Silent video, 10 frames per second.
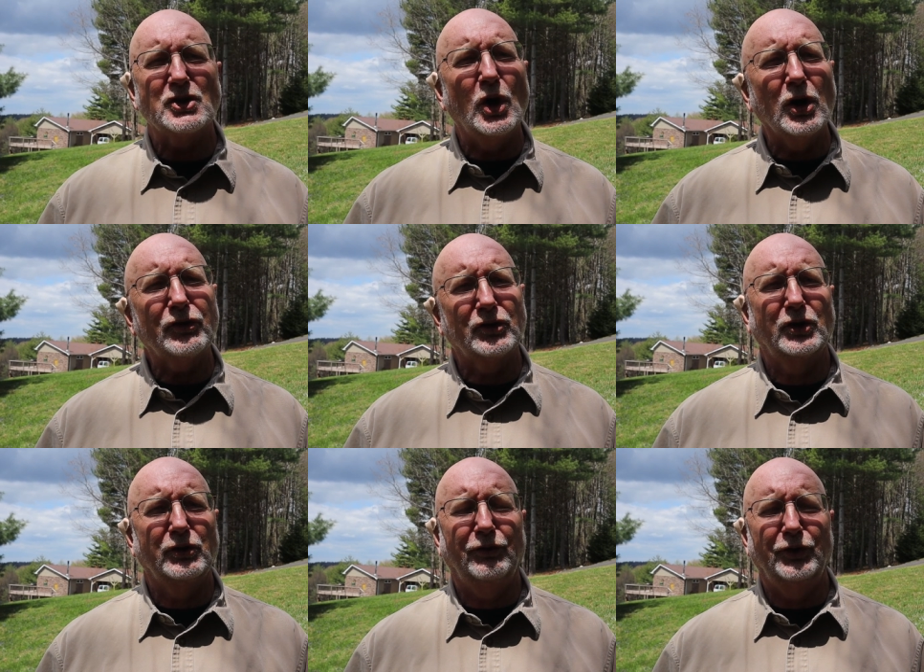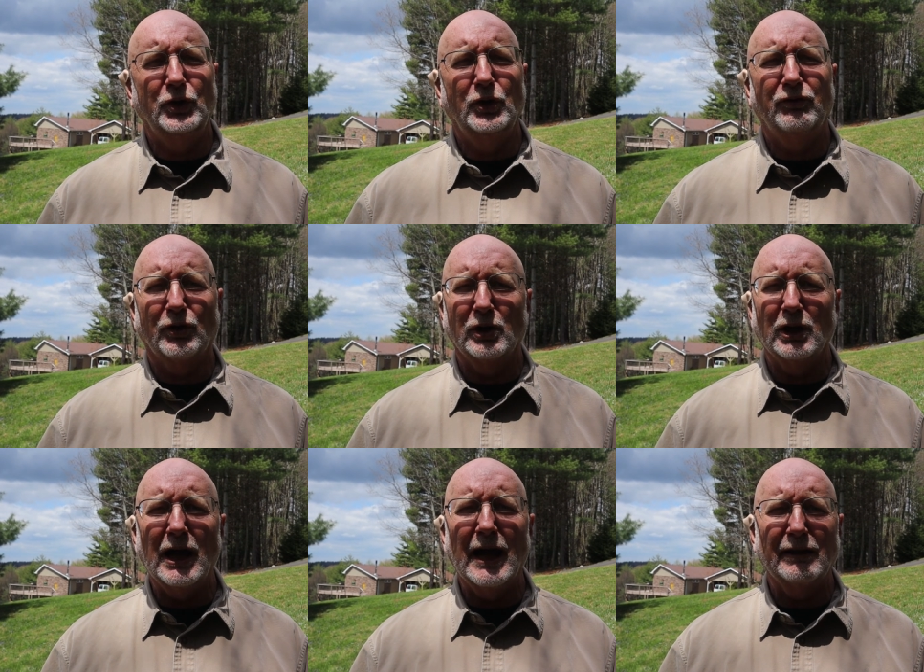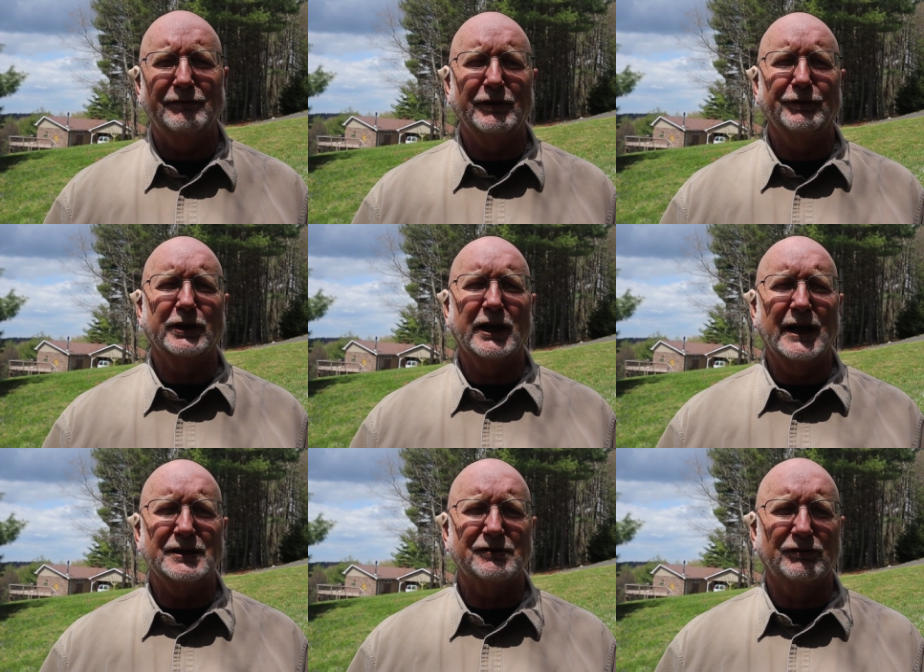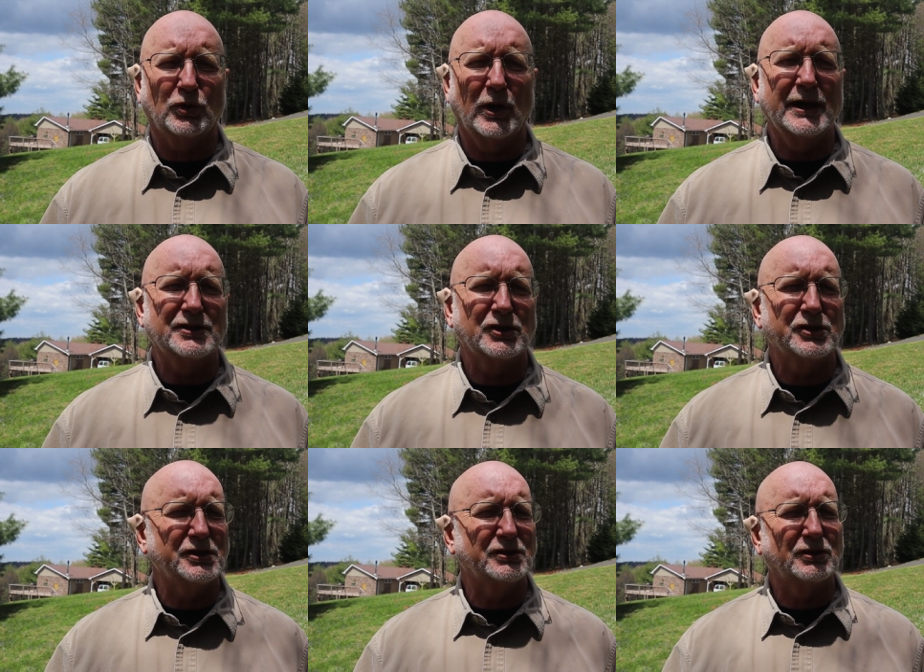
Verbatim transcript: is also good food for a lot of different kinds of grazers,